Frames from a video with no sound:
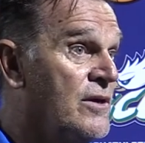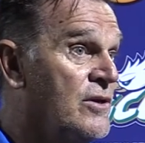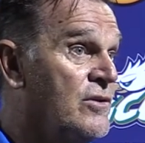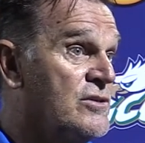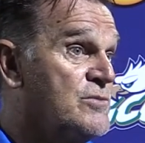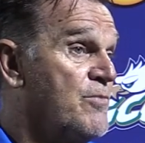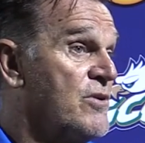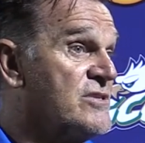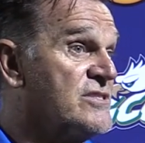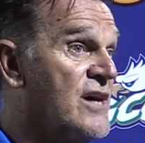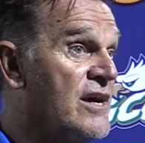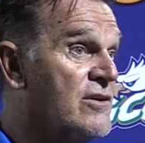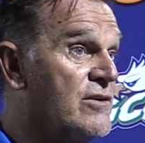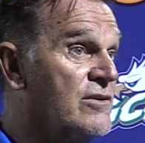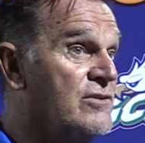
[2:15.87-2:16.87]
You know, it's part of
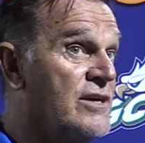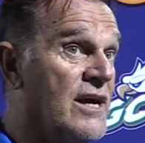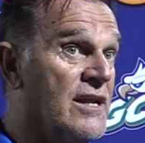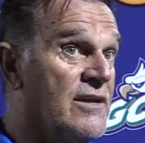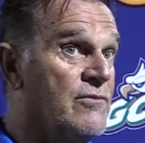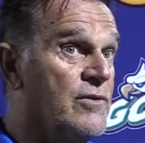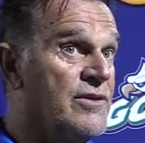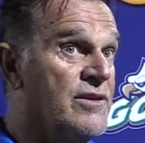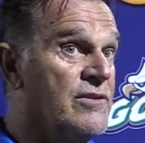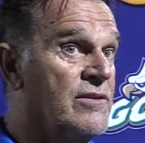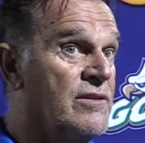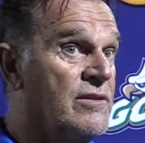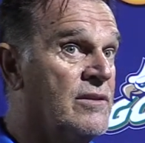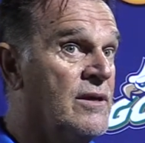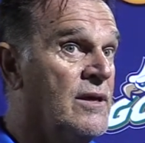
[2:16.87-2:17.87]
soccer and you got to live with it.
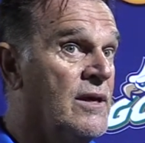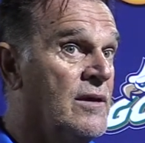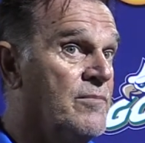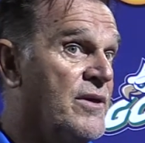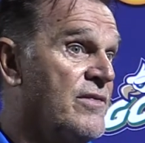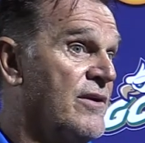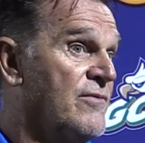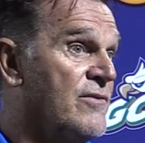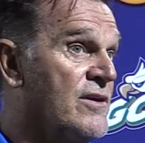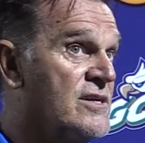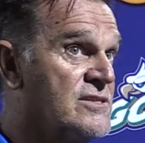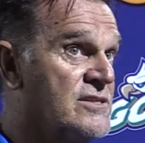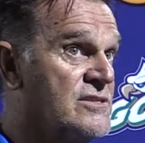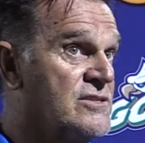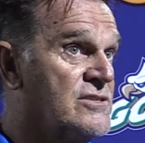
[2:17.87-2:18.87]
And big thing for
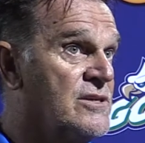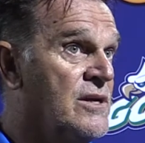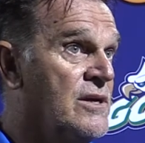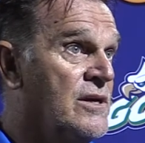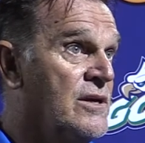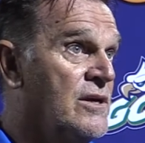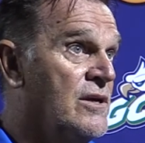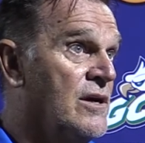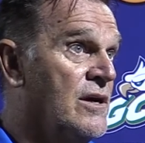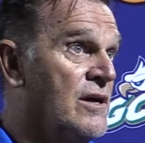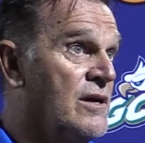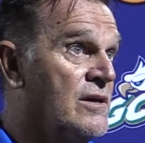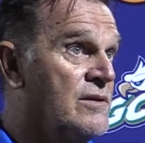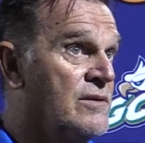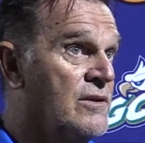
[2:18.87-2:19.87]
us is,
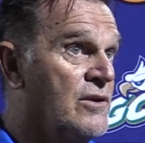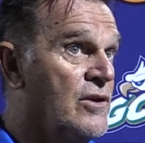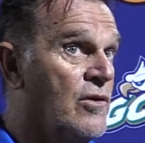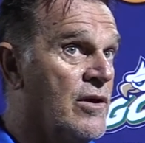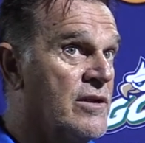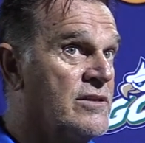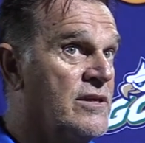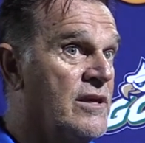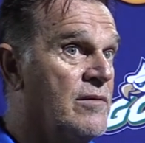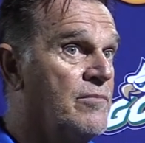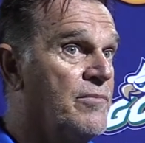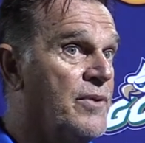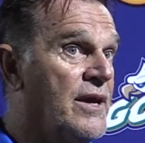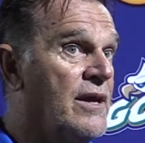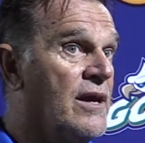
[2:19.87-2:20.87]
you know, our team
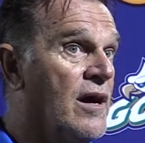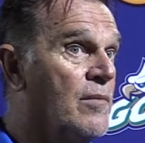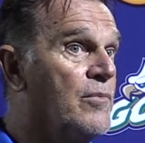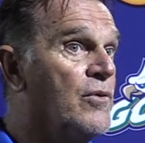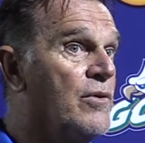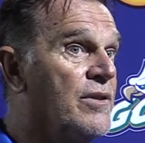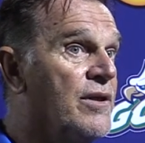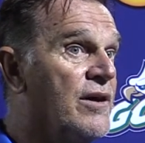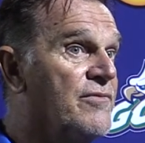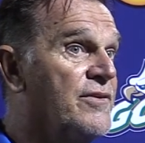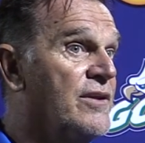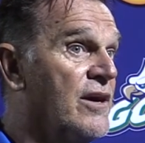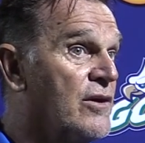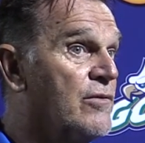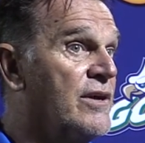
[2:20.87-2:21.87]
being humble enough
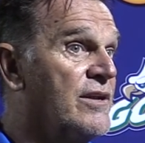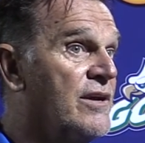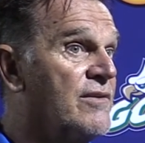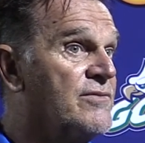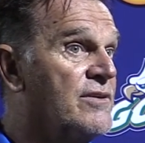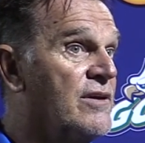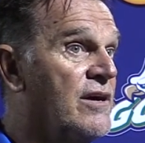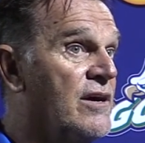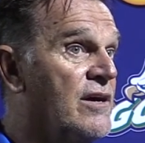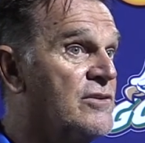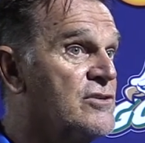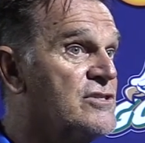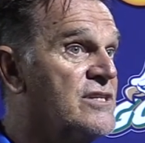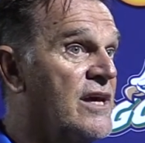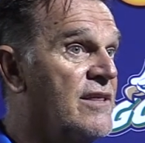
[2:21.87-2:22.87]
and hungry enough to
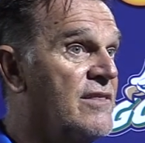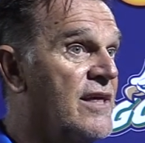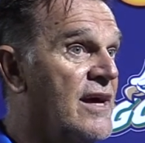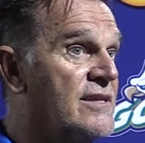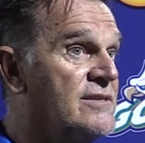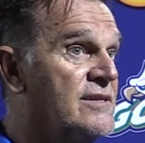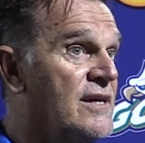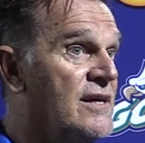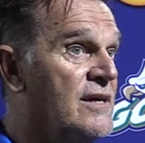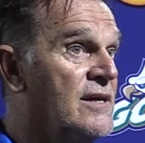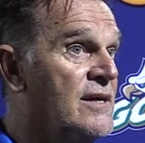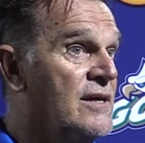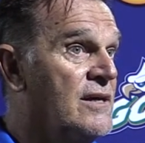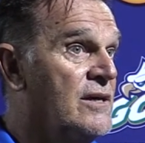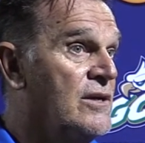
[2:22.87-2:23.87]
understand that,
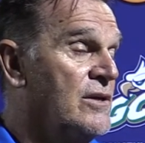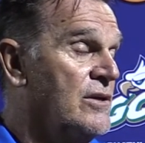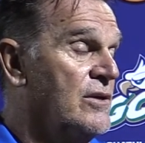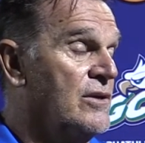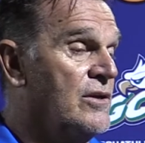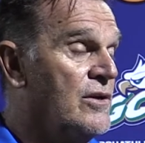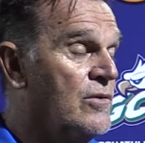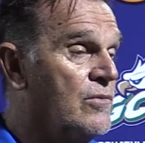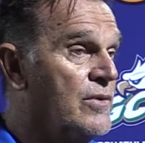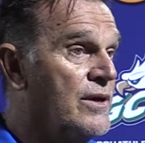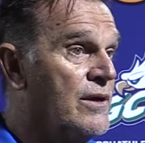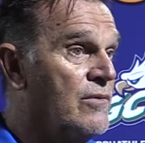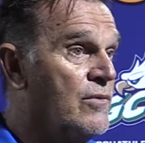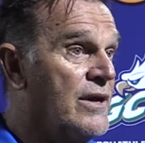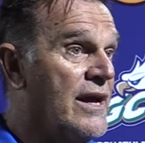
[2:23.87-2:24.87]
you know,
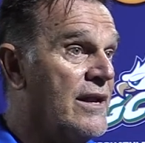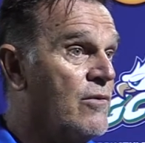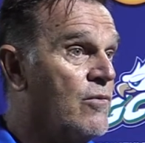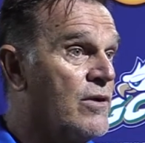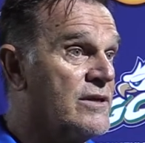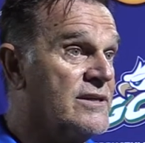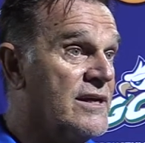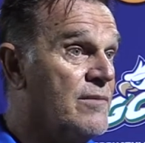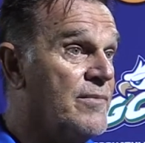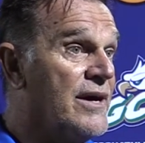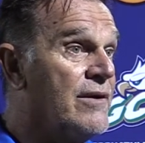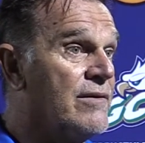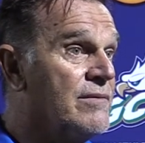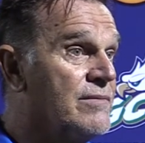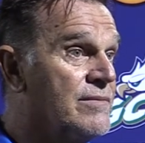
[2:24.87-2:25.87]
we got to work to get
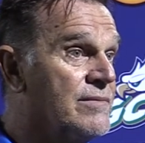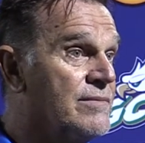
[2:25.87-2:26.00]
better.